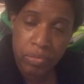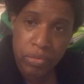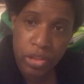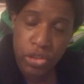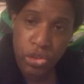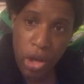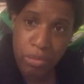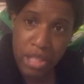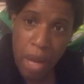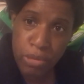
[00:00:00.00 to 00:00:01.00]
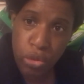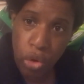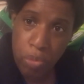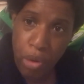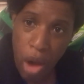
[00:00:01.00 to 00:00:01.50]
Sometimes the
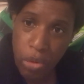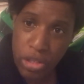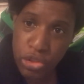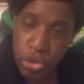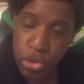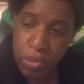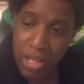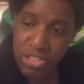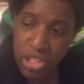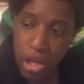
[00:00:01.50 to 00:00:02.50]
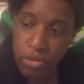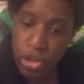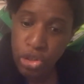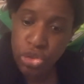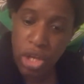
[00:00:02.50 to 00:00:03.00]
word power is used by itself.
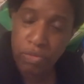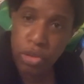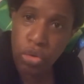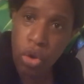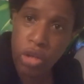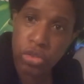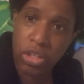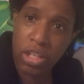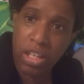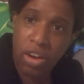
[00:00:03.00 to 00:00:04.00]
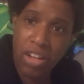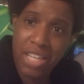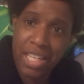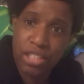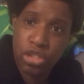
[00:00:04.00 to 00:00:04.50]
So you have to know how to connect
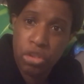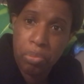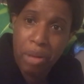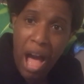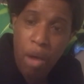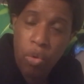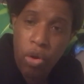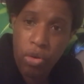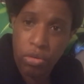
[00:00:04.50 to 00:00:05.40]
it to the power.